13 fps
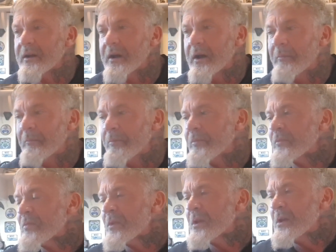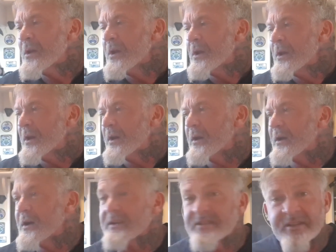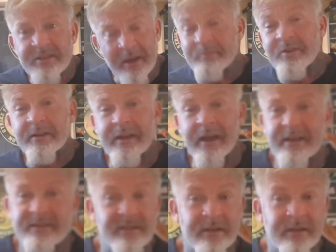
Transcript: a subject that has